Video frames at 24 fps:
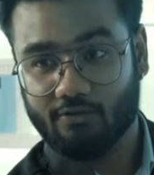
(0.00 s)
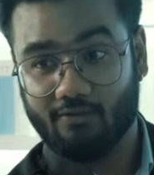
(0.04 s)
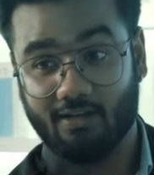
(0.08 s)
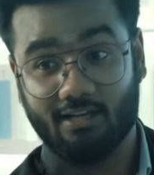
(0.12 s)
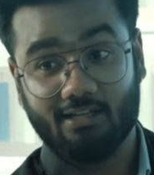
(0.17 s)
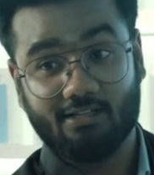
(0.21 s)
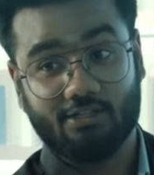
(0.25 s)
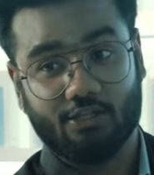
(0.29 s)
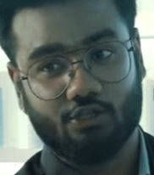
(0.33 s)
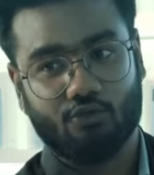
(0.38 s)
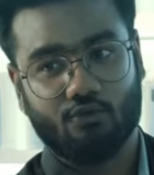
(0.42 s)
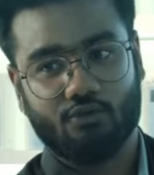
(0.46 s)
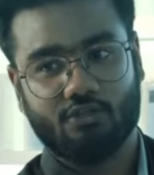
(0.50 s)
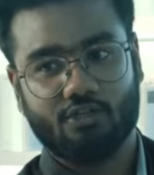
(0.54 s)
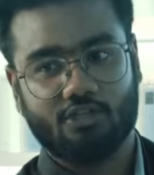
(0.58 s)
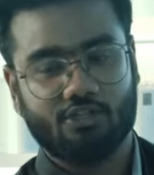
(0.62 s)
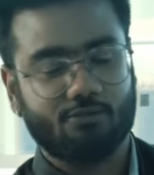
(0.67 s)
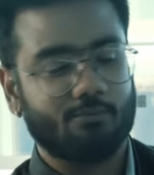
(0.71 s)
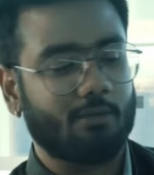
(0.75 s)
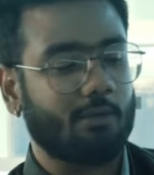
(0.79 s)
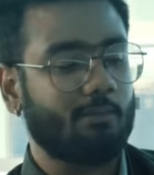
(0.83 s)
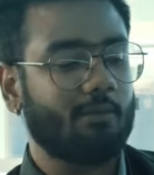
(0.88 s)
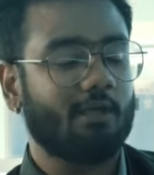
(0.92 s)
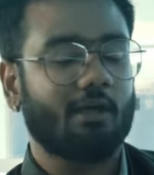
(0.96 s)
works as a
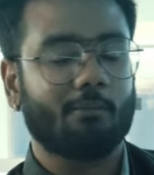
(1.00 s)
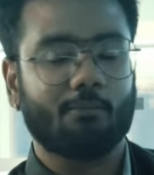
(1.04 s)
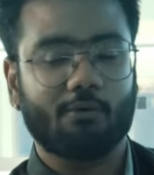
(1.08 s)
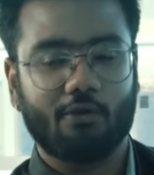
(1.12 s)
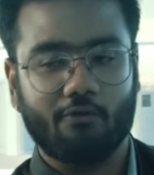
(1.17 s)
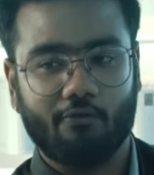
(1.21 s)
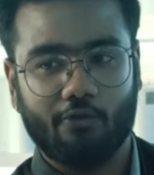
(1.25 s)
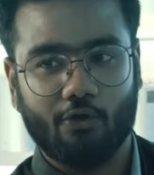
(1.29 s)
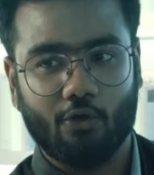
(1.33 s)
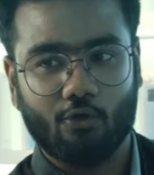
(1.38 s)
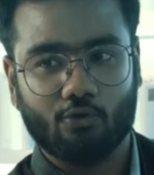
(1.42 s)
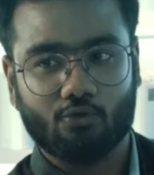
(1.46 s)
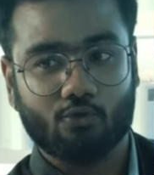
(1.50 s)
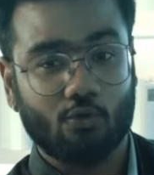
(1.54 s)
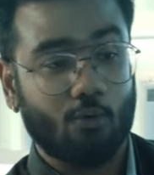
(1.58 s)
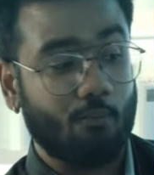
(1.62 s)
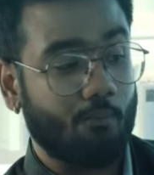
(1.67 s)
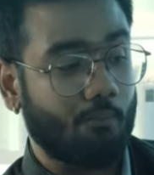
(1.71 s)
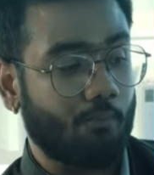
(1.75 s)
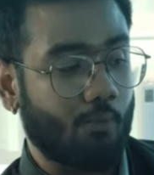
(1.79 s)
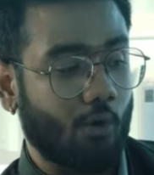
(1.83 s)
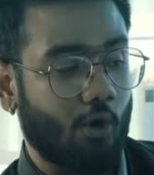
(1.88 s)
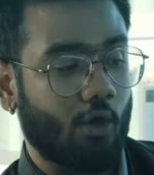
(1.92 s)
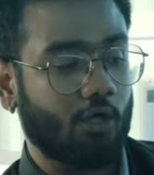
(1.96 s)
night vision device.
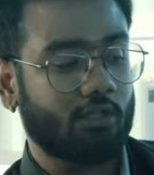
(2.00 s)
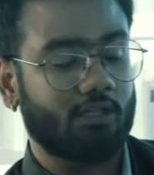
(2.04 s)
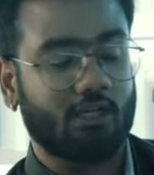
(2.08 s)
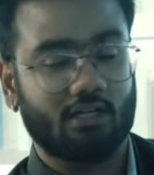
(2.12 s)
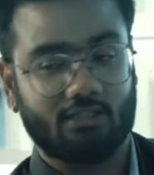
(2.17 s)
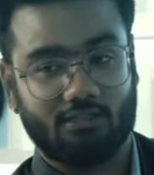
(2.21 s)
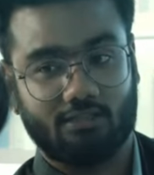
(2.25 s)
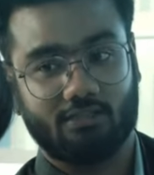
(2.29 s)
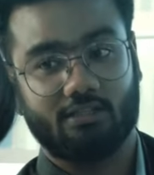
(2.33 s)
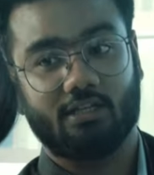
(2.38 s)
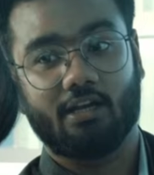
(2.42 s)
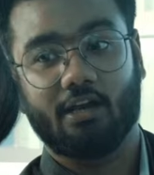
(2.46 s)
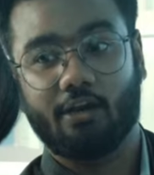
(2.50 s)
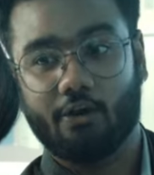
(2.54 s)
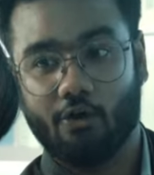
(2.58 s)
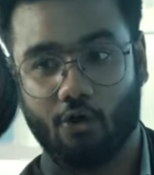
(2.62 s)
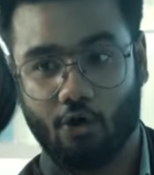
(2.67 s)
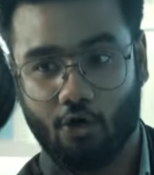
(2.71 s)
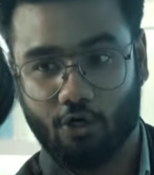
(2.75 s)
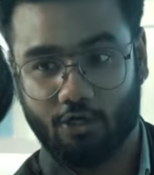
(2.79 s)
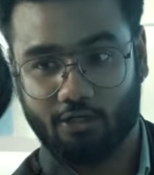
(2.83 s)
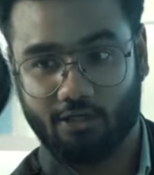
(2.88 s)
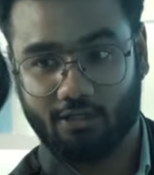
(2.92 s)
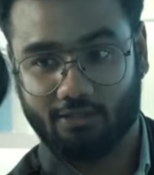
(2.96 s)
It can capture
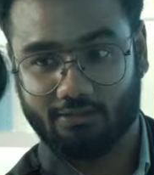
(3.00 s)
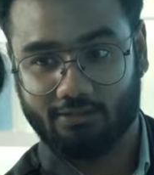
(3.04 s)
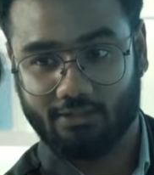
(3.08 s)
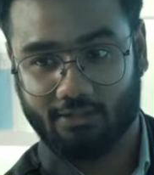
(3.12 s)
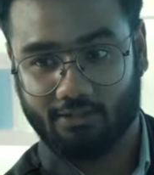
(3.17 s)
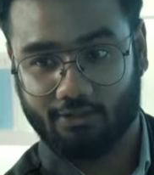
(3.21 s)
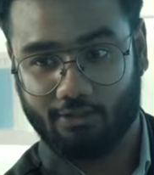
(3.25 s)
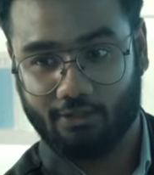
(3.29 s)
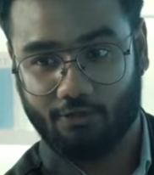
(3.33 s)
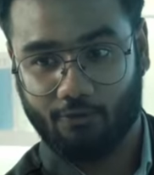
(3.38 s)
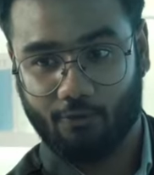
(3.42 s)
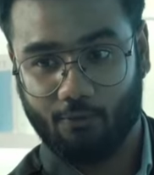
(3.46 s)
bright videos